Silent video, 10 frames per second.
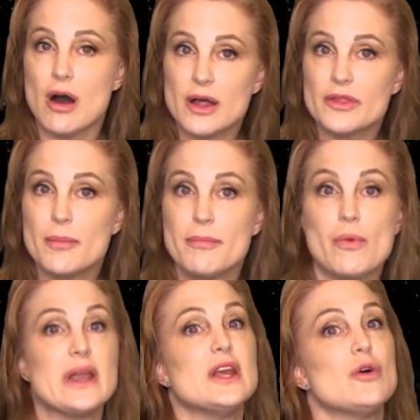on the
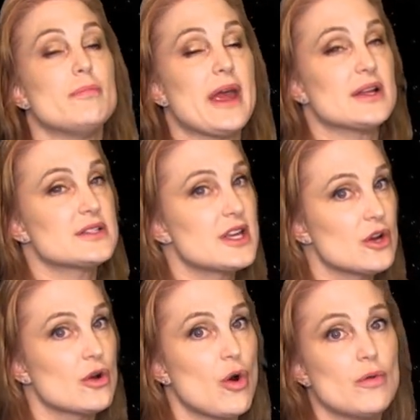radio bands
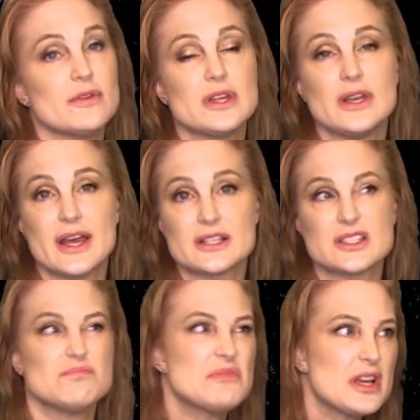here over the
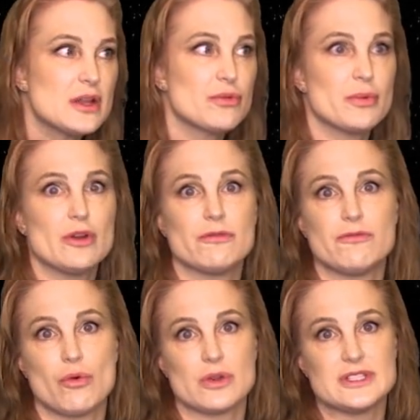next 3 or
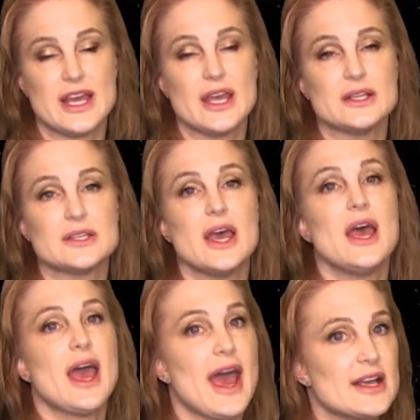4 days
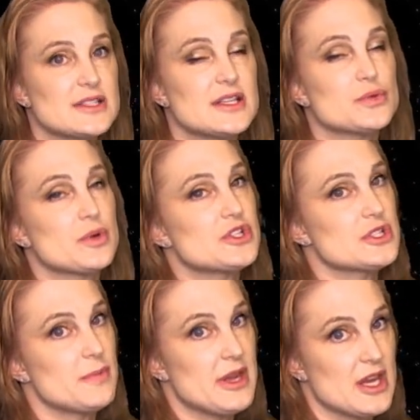as these
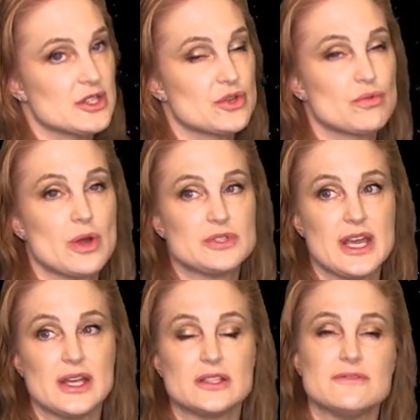regions begin to
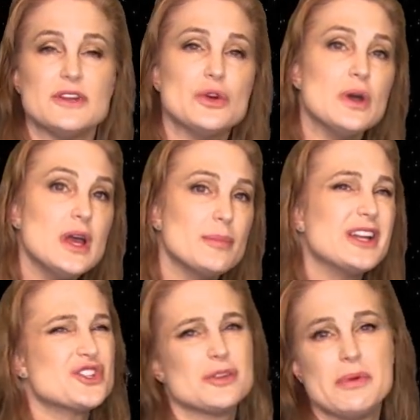rotate into view,
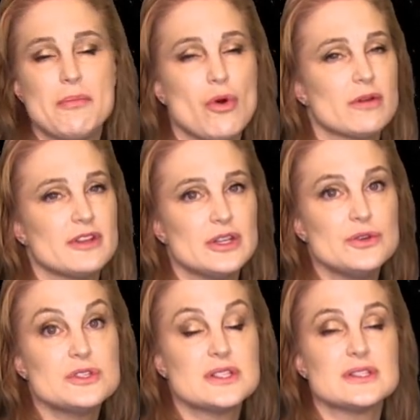but it should be more of a
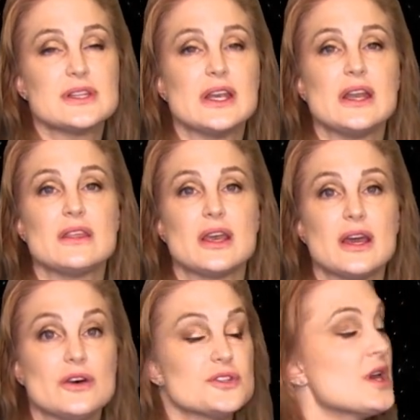nuisance than anything
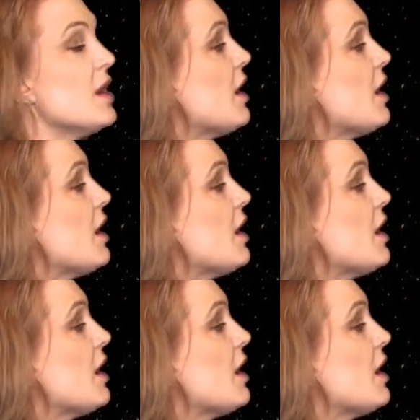else.